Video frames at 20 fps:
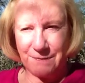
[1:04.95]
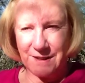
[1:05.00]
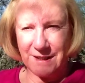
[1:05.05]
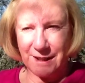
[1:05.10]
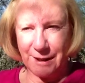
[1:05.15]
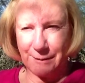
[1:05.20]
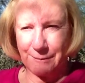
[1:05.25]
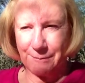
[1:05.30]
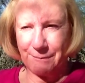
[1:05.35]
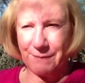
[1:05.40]

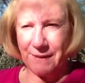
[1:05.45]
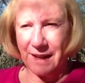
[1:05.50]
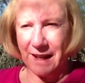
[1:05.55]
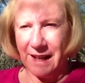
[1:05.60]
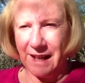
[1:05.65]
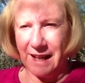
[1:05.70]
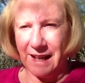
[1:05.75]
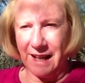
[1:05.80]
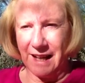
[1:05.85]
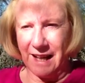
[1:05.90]
So,
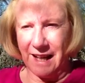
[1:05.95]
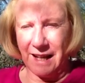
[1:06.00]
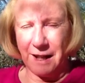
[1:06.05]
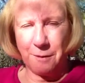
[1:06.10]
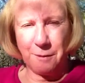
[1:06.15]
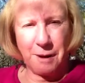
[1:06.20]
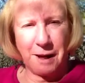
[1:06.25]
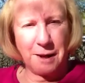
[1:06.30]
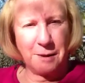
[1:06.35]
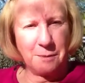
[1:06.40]

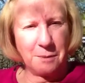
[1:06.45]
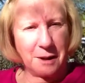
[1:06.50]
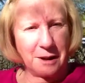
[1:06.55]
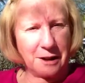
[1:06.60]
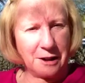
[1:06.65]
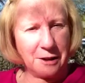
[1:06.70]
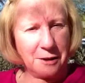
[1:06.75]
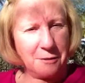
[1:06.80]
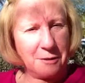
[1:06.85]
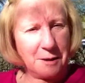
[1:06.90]
anyway, what
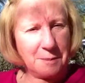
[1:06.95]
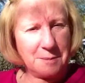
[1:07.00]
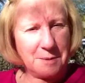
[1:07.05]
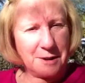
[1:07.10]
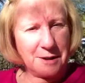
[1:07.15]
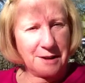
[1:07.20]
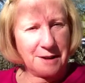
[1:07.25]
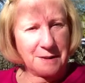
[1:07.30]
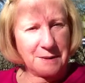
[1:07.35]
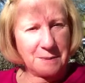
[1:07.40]
are you up
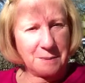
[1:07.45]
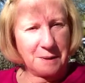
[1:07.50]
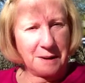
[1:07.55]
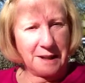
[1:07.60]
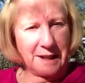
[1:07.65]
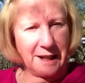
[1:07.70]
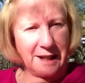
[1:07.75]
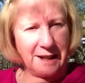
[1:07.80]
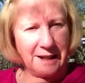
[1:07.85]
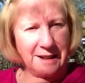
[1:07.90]
to this
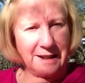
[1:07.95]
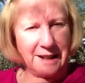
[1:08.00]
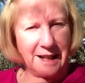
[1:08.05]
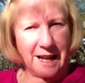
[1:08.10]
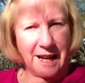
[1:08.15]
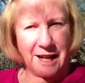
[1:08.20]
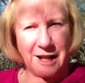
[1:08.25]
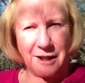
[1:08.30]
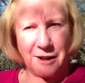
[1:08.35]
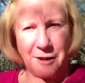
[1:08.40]
weekend?
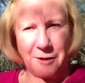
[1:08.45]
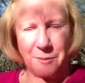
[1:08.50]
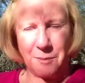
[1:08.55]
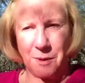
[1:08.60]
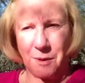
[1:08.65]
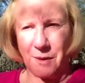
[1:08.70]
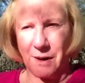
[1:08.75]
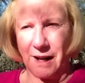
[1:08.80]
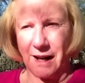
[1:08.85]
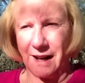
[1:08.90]
I hope
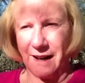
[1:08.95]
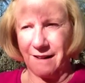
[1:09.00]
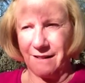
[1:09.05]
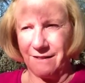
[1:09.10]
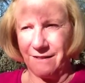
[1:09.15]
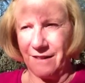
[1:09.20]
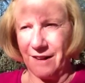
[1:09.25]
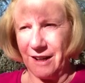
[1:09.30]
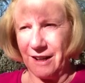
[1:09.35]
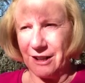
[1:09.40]
you
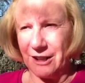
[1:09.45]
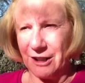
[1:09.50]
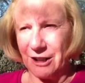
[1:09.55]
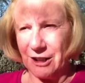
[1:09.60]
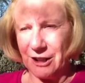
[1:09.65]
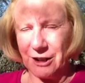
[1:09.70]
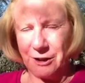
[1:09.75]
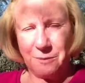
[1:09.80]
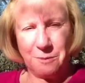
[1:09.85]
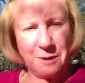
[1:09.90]
have a
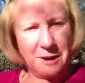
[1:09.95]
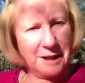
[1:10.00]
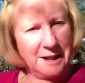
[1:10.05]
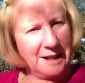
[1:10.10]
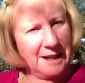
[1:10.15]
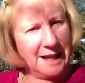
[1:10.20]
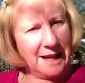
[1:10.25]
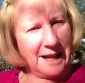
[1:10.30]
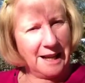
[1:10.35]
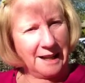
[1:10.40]
good
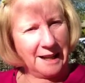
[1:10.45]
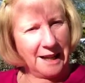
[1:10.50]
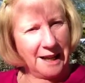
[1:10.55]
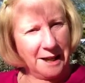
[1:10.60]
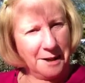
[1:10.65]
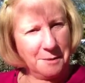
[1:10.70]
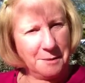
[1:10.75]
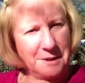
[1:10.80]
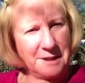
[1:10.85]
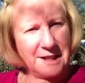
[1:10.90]
one, and
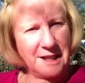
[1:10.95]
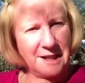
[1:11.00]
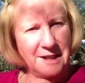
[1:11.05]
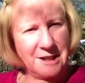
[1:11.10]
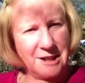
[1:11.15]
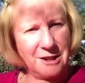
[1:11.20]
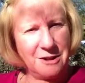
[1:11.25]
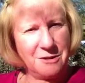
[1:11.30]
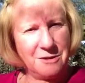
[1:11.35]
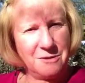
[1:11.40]
I will
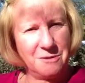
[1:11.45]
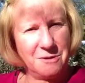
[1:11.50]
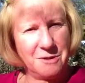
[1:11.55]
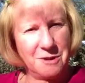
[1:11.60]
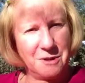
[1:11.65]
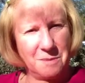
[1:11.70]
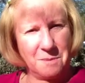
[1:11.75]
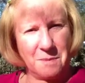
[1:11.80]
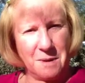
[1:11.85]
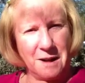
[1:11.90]
talk to you
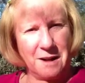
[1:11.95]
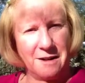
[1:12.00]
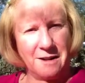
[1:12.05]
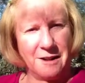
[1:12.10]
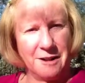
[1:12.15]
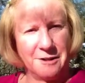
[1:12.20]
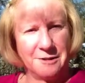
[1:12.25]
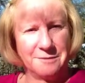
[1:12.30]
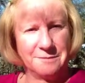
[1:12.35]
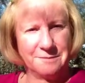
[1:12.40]

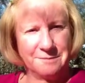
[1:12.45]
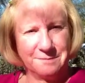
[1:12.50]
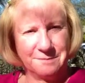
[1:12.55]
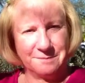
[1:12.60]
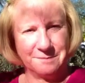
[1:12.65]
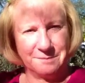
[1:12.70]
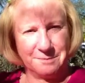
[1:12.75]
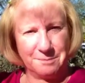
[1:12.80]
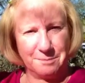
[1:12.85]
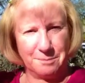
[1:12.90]
tomorrow.
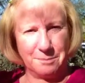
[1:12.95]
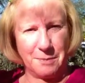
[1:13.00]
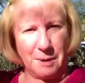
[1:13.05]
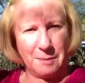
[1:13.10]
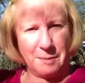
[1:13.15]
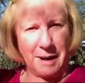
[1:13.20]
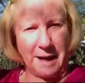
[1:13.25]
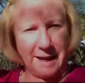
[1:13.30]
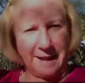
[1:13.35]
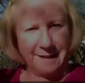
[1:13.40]
Bye
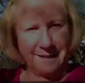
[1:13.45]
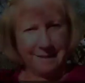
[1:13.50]
bye.